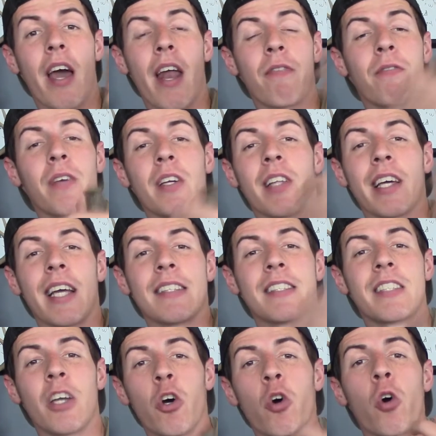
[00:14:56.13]
and I feel like it
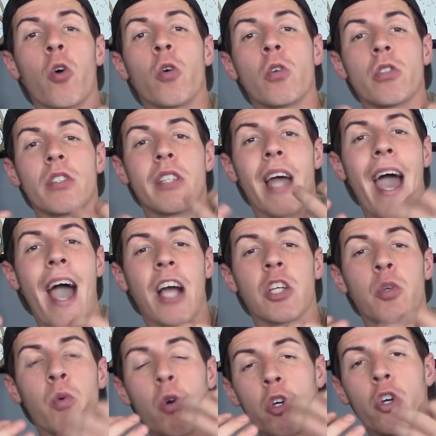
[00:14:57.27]
still holds the
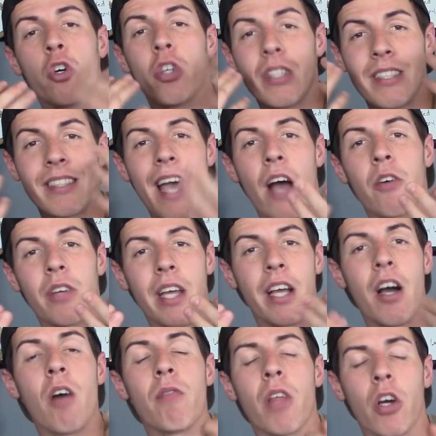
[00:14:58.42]
actual good sounding
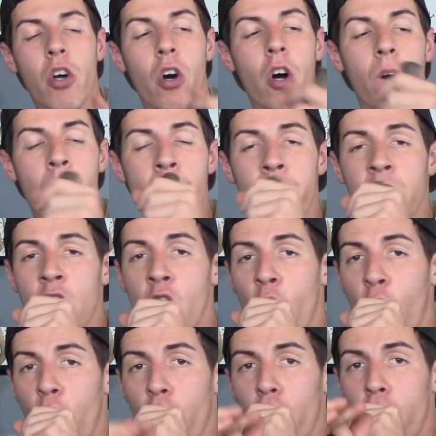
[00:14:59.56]
of the call.
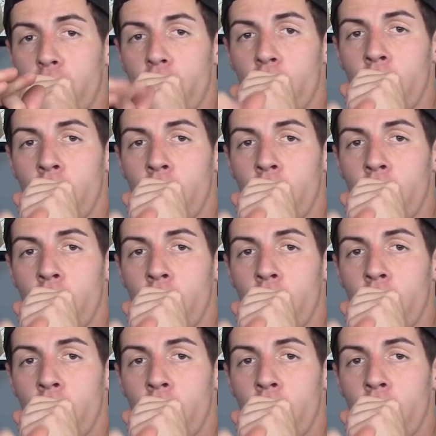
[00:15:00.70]
All